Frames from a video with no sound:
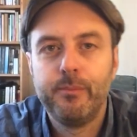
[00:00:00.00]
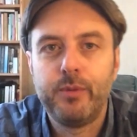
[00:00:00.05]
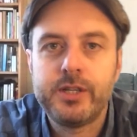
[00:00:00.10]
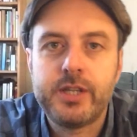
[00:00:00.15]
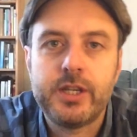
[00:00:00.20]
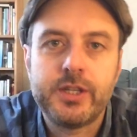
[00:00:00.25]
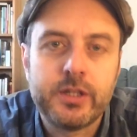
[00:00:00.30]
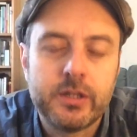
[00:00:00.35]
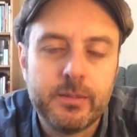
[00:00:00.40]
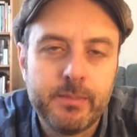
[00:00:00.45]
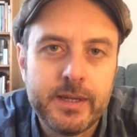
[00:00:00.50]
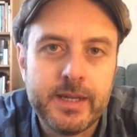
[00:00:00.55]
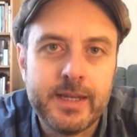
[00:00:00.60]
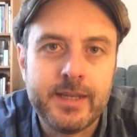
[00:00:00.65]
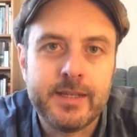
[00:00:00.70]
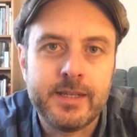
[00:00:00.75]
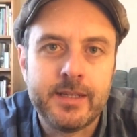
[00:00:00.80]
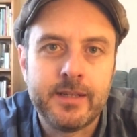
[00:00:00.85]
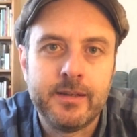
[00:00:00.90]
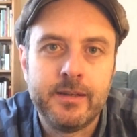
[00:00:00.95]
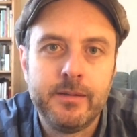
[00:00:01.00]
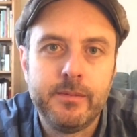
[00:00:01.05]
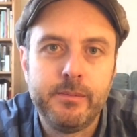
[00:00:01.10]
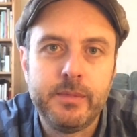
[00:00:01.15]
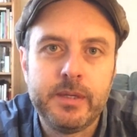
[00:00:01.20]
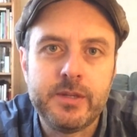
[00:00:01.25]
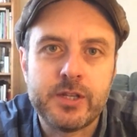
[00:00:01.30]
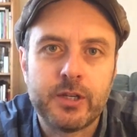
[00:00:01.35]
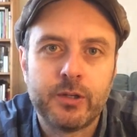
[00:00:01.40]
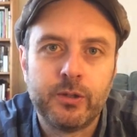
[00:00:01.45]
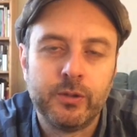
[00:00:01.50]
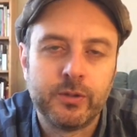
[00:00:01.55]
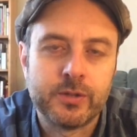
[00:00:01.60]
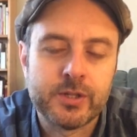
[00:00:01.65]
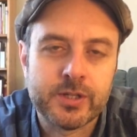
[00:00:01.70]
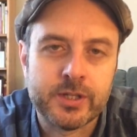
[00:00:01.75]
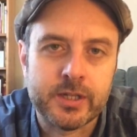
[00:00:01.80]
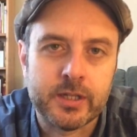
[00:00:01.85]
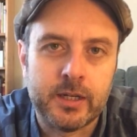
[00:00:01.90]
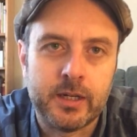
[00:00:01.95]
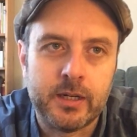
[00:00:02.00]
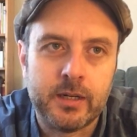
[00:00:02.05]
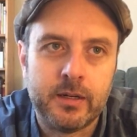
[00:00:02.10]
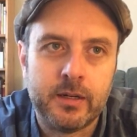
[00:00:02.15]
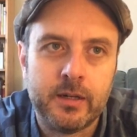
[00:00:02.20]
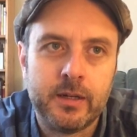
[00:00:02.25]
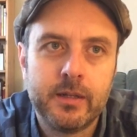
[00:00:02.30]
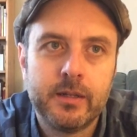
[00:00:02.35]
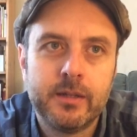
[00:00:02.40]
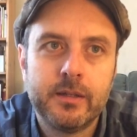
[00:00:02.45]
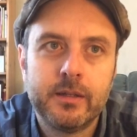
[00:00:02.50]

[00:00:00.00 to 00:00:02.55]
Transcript: British comedian, musical star,